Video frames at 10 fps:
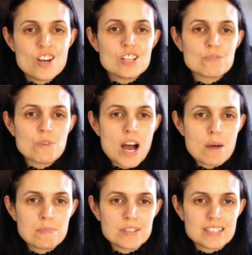So what
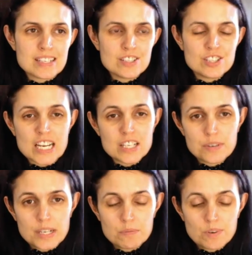happened in
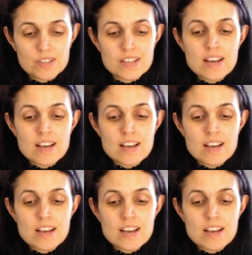January was,